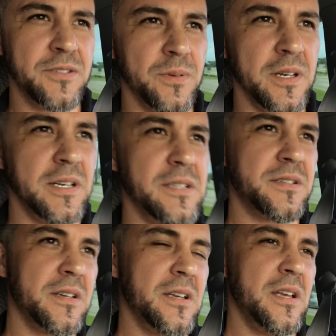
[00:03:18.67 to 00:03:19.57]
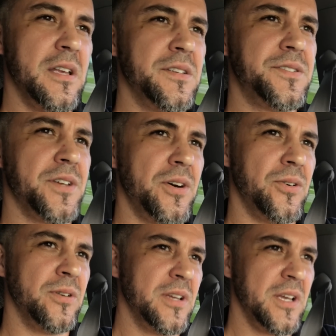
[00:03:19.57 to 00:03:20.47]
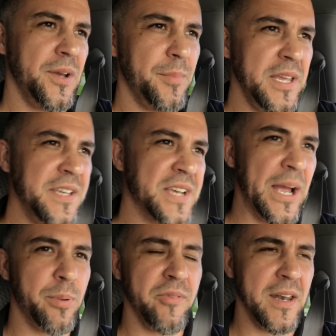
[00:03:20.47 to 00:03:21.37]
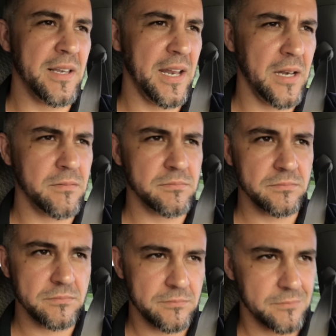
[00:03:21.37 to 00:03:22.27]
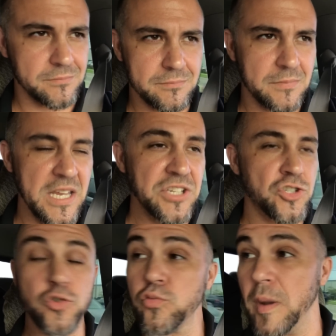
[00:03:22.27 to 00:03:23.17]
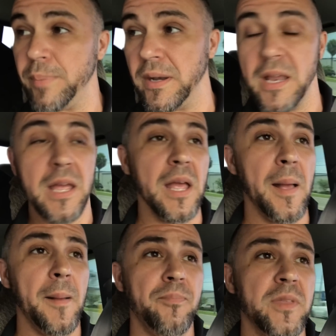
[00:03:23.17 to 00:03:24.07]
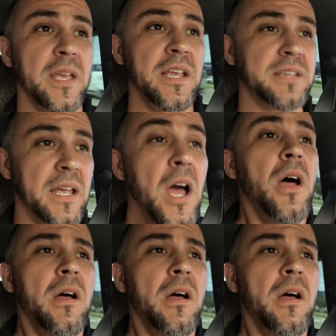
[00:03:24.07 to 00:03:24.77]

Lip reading: what it is. So, but he's hyperventilating. He's tripping. He's like,